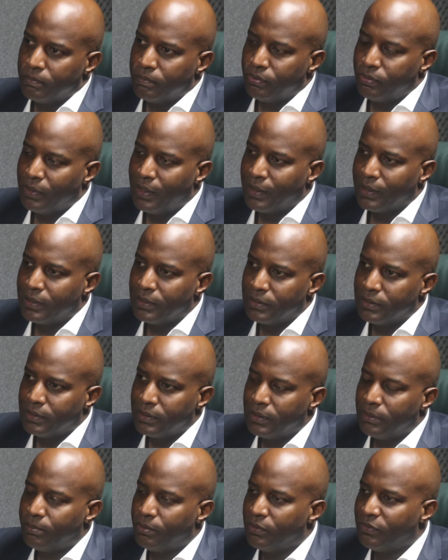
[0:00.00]

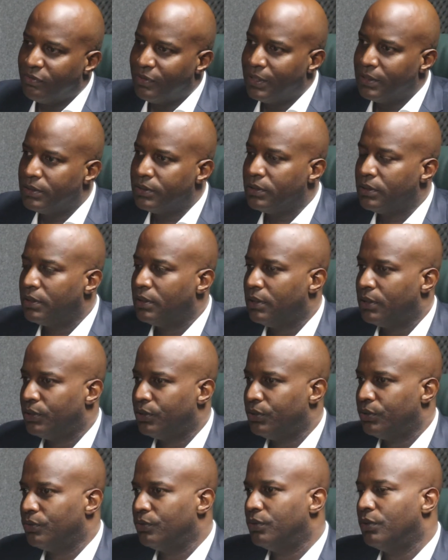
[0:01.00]
pregnancy prevention
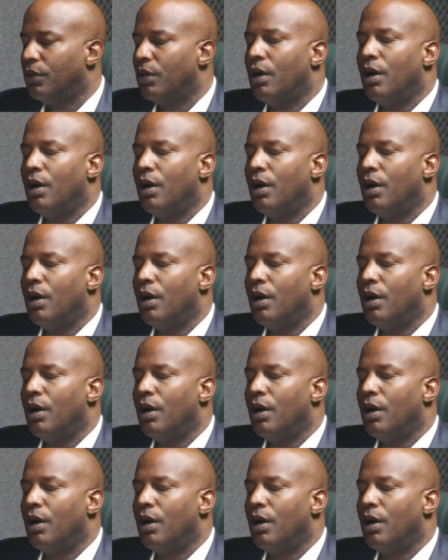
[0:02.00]
issue,